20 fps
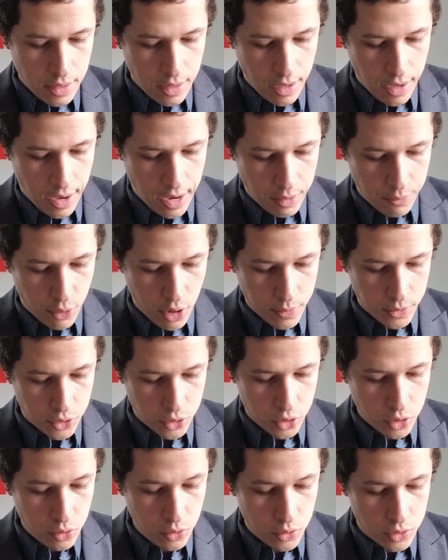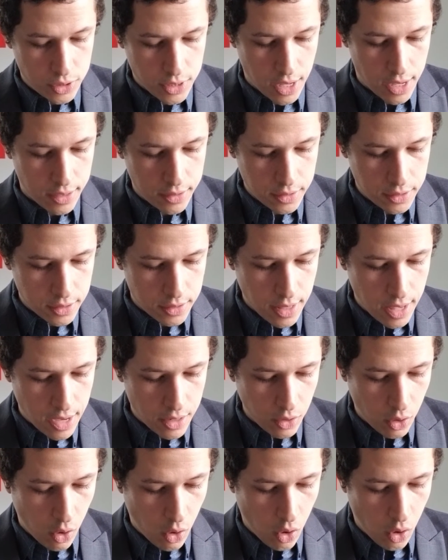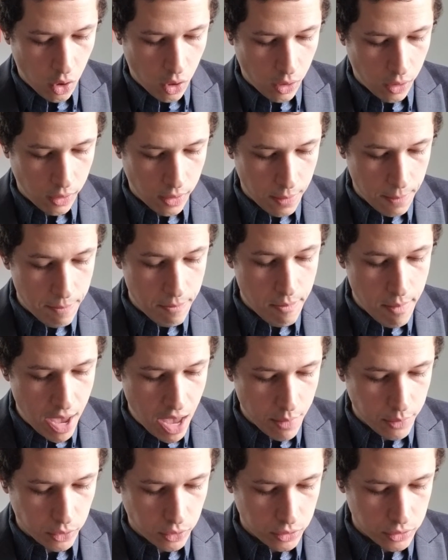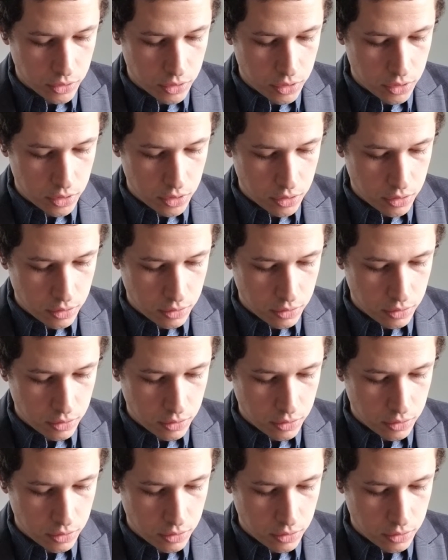And premise 2 says that all mammals